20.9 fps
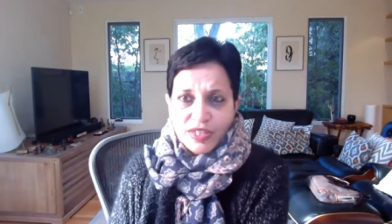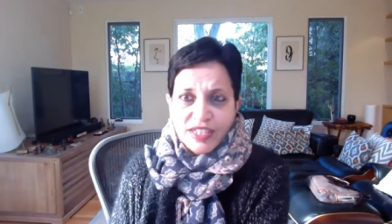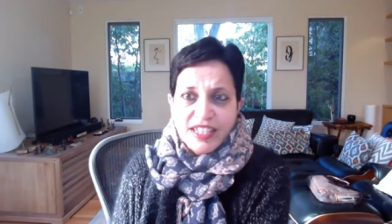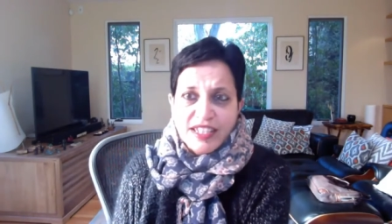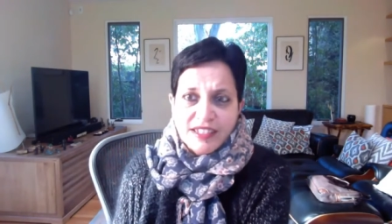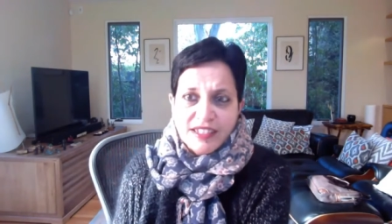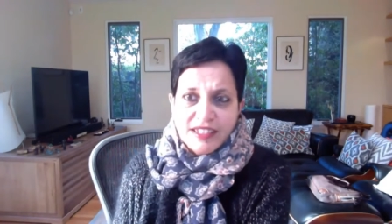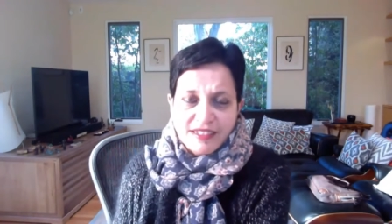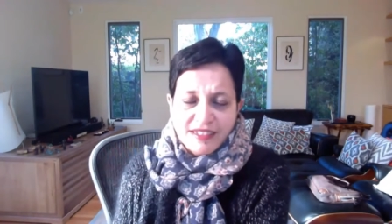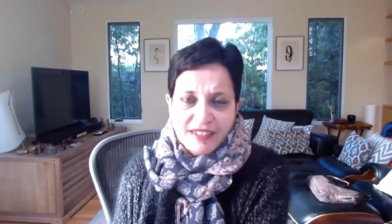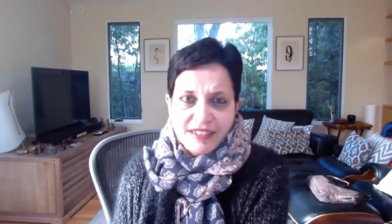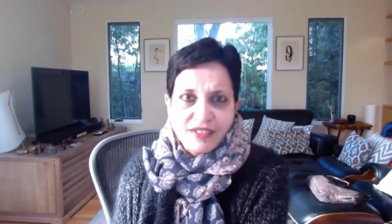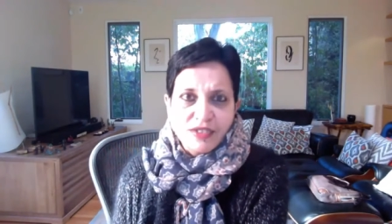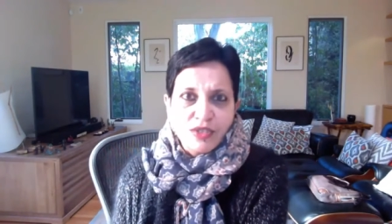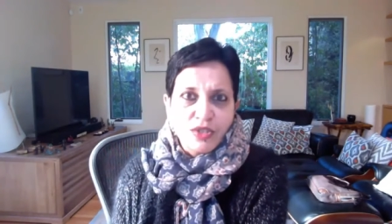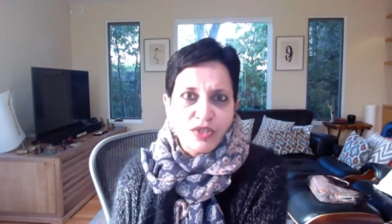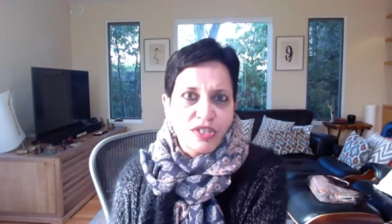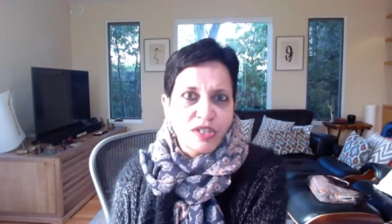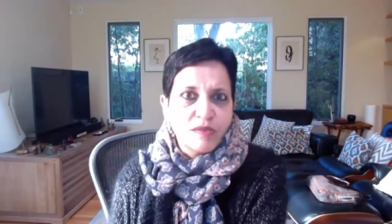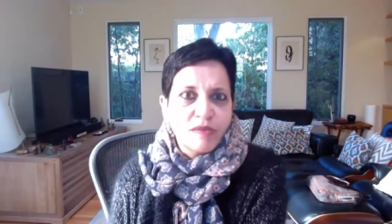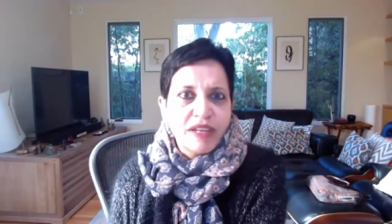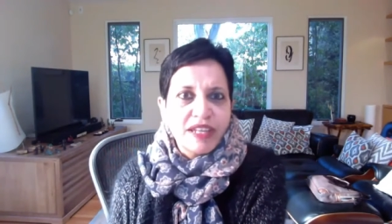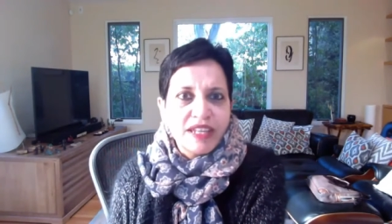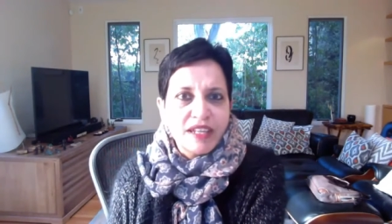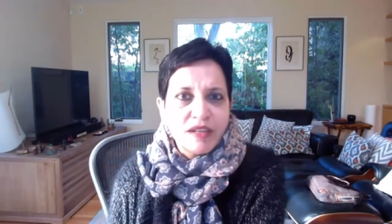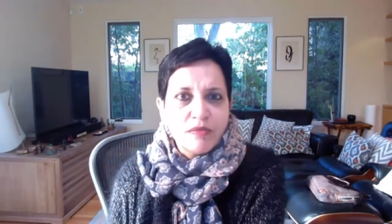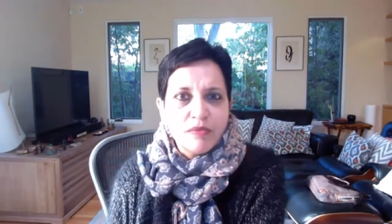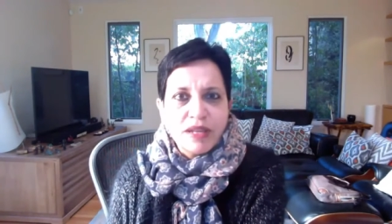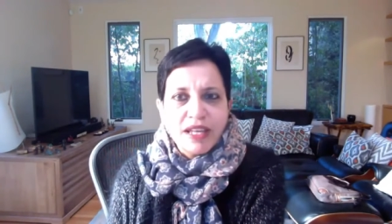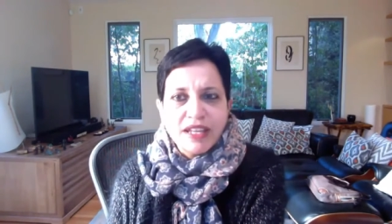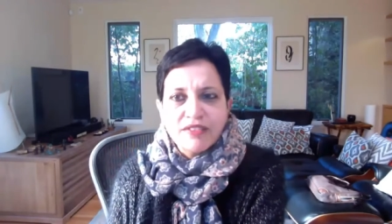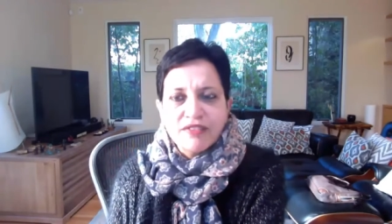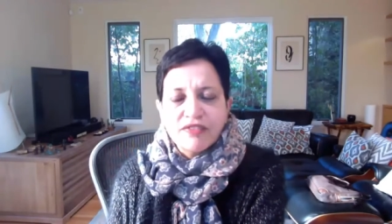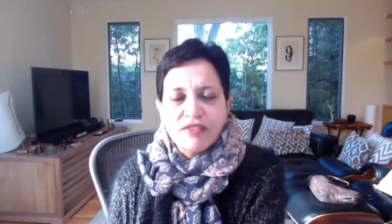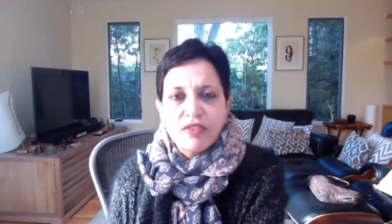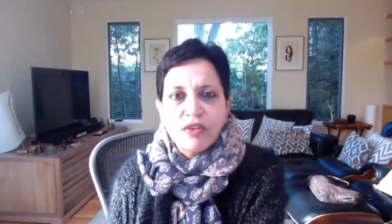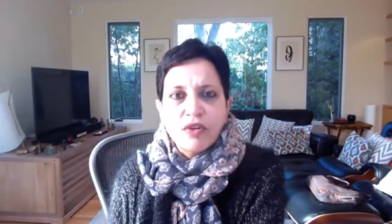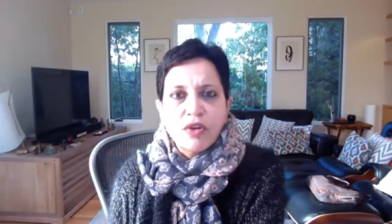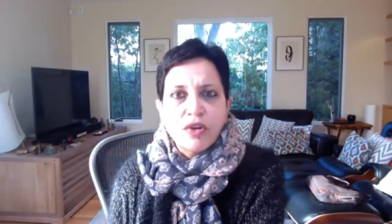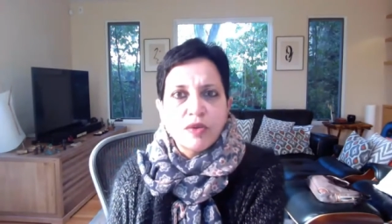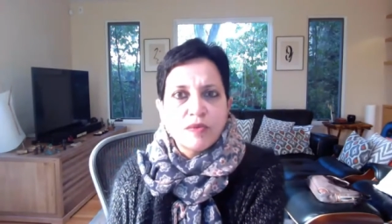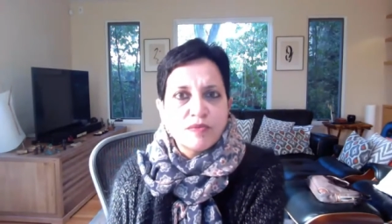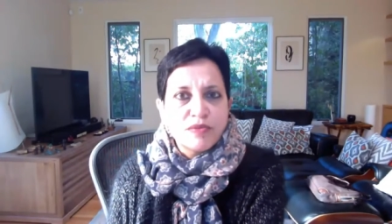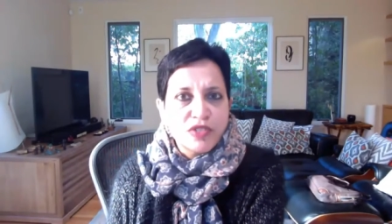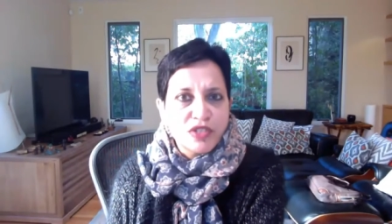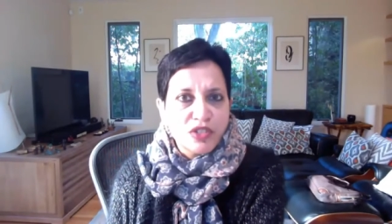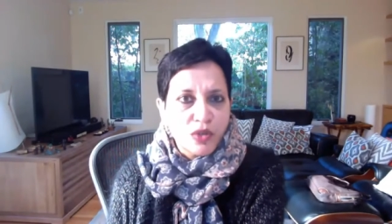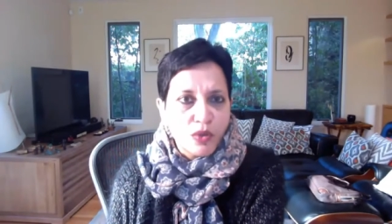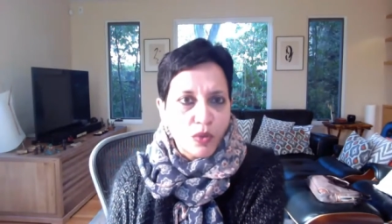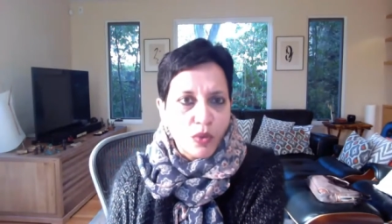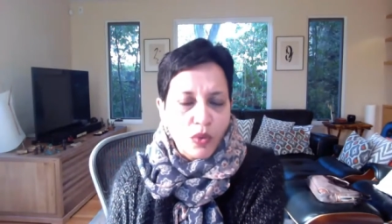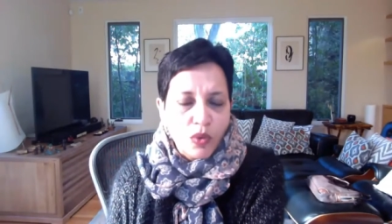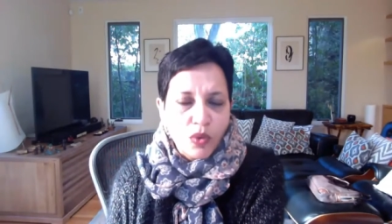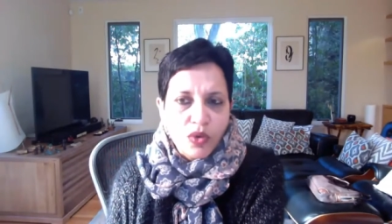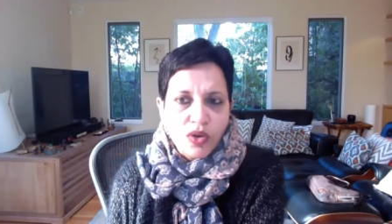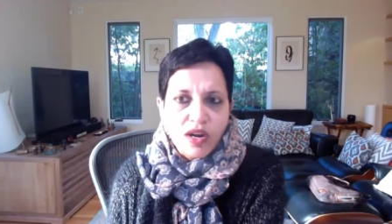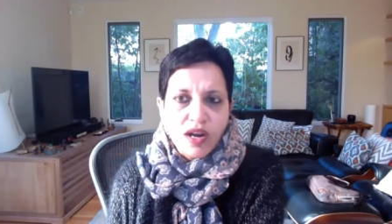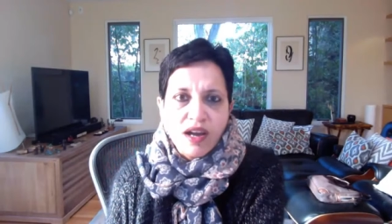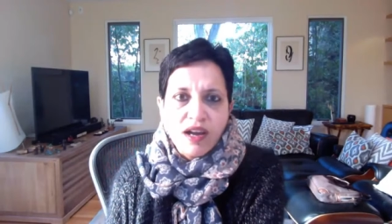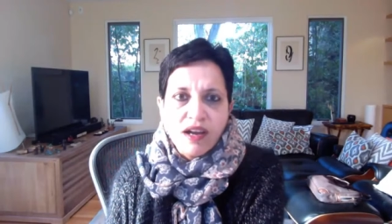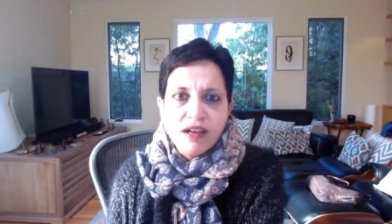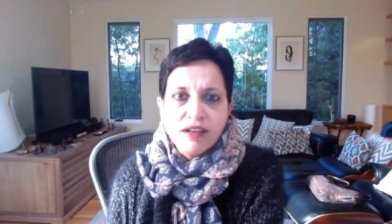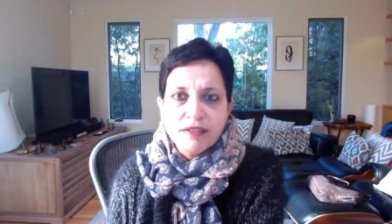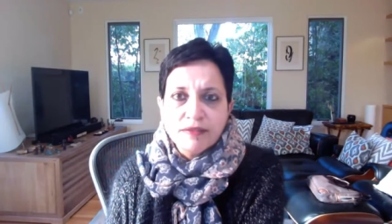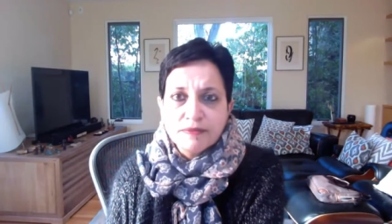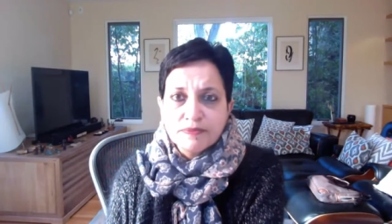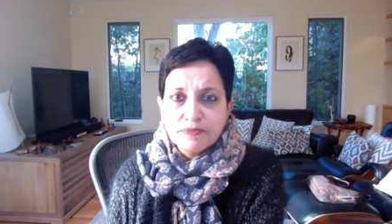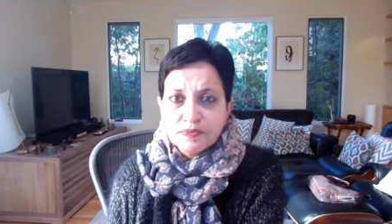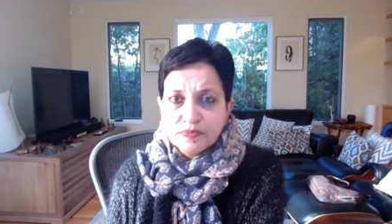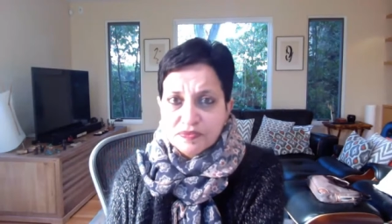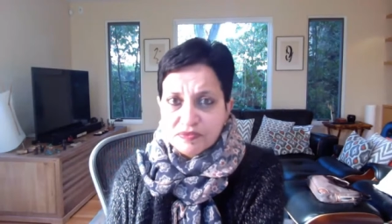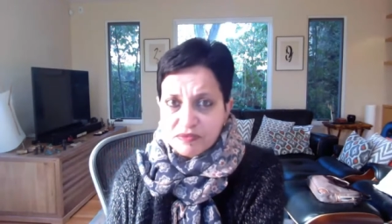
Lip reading: these social media platforms, Quora,